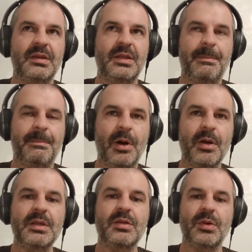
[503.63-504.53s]
the
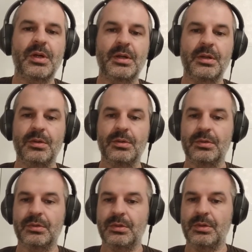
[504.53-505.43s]
point where
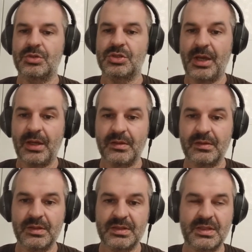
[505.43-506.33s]
you check
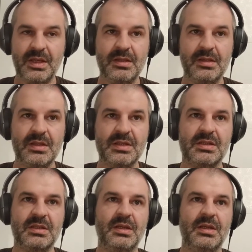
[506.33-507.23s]
the state
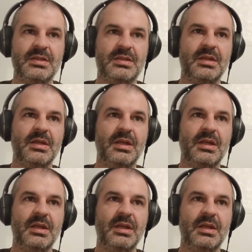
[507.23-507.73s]
is